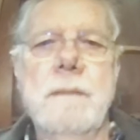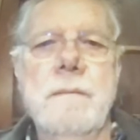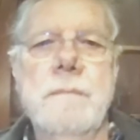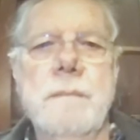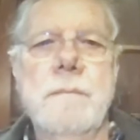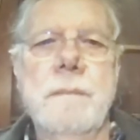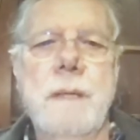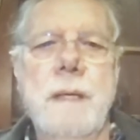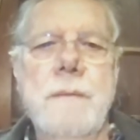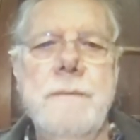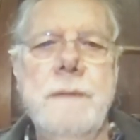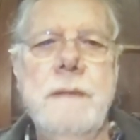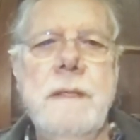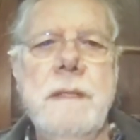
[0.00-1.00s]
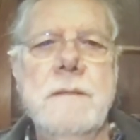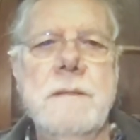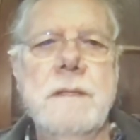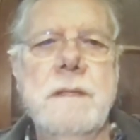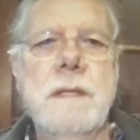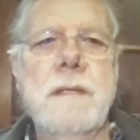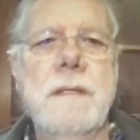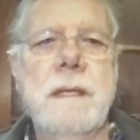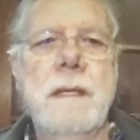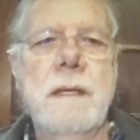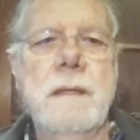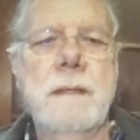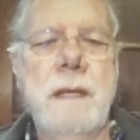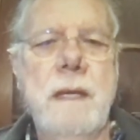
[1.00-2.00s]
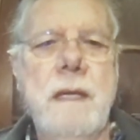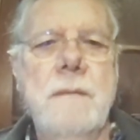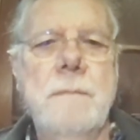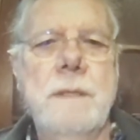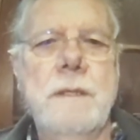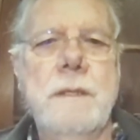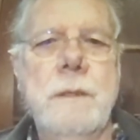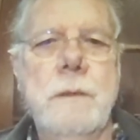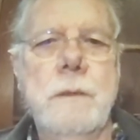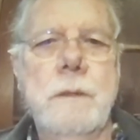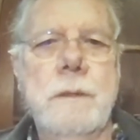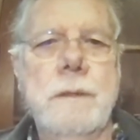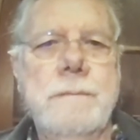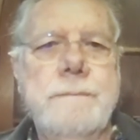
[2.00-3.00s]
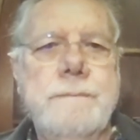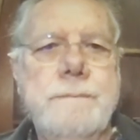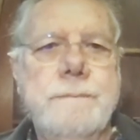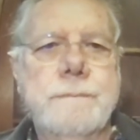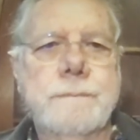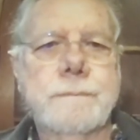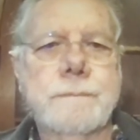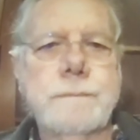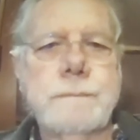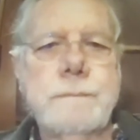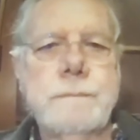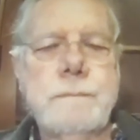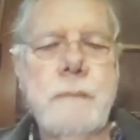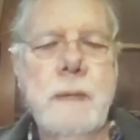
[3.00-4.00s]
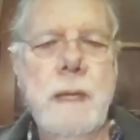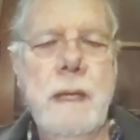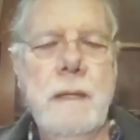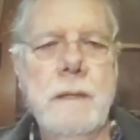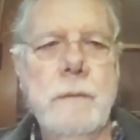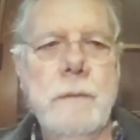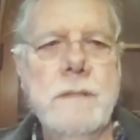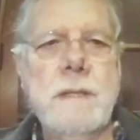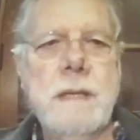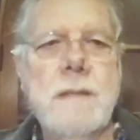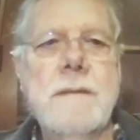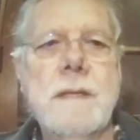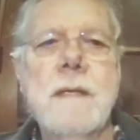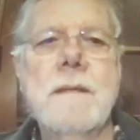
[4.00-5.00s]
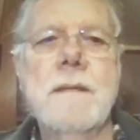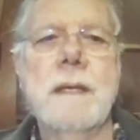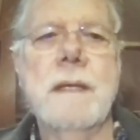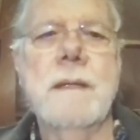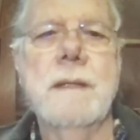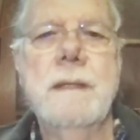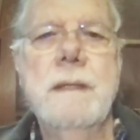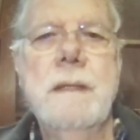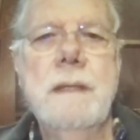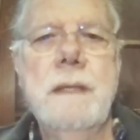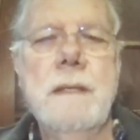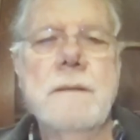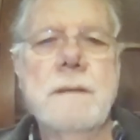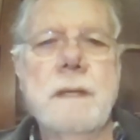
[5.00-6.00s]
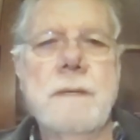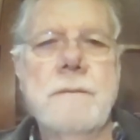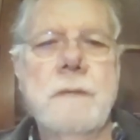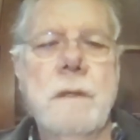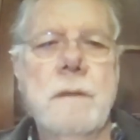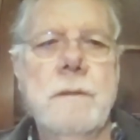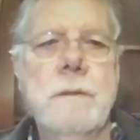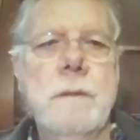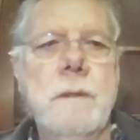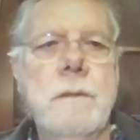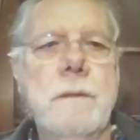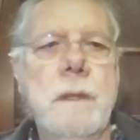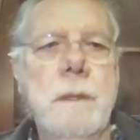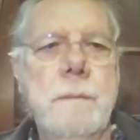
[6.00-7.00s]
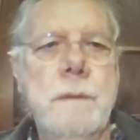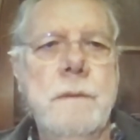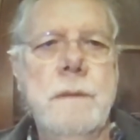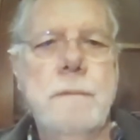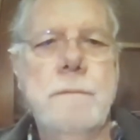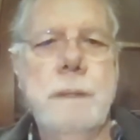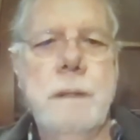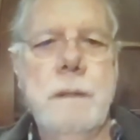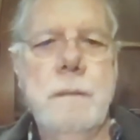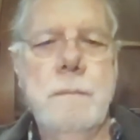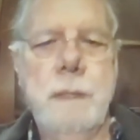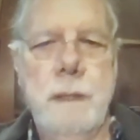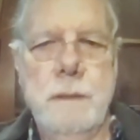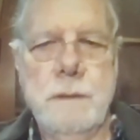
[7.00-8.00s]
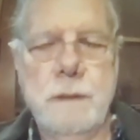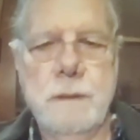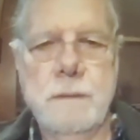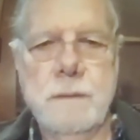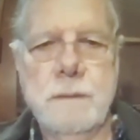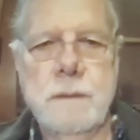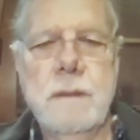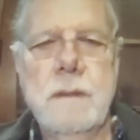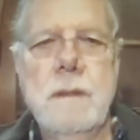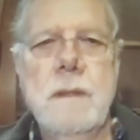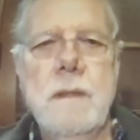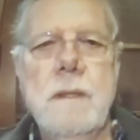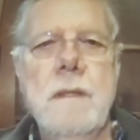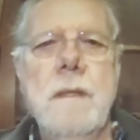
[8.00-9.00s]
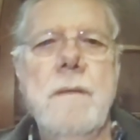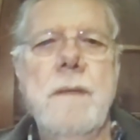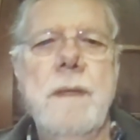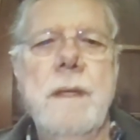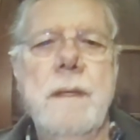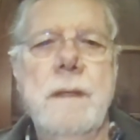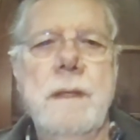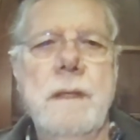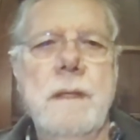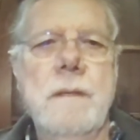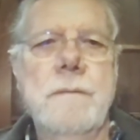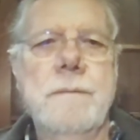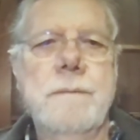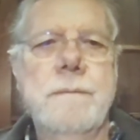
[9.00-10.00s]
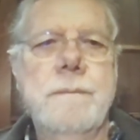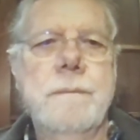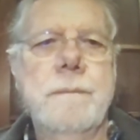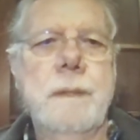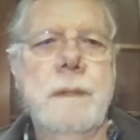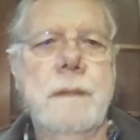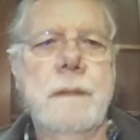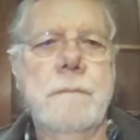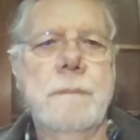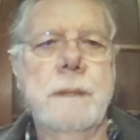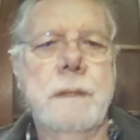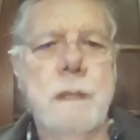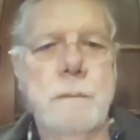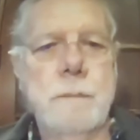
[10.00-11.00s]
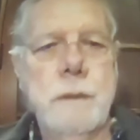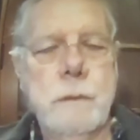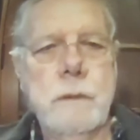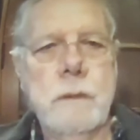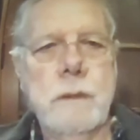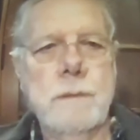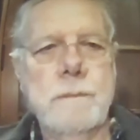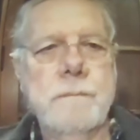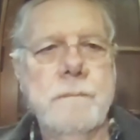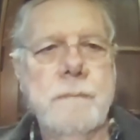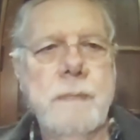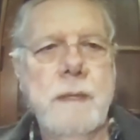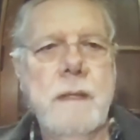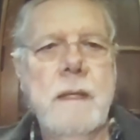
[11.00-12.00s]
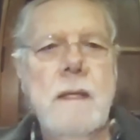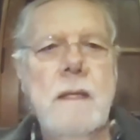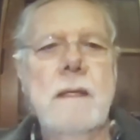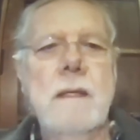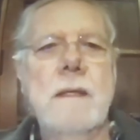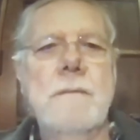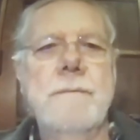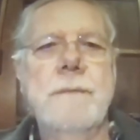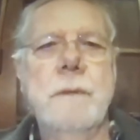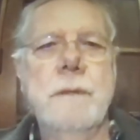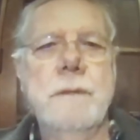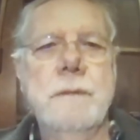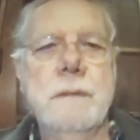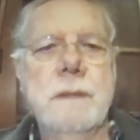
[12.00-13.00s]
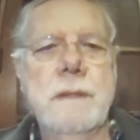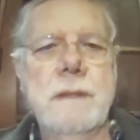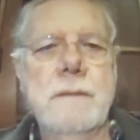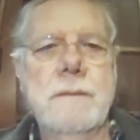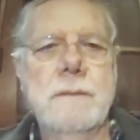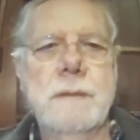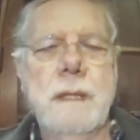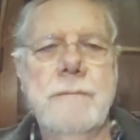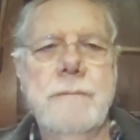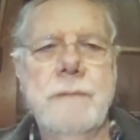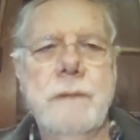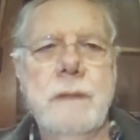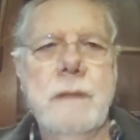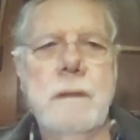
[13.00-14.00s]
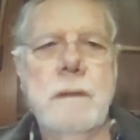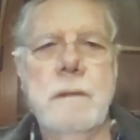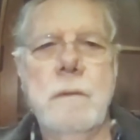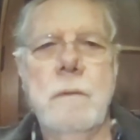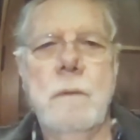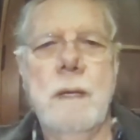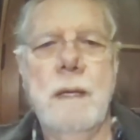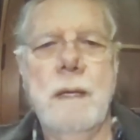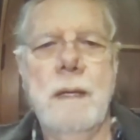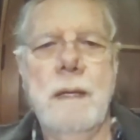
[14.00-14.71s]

My feeling is that it can be cured. And the reason I think that is that I've talked to a number of patients that have become cured. Unfortunately, it's not very clear why.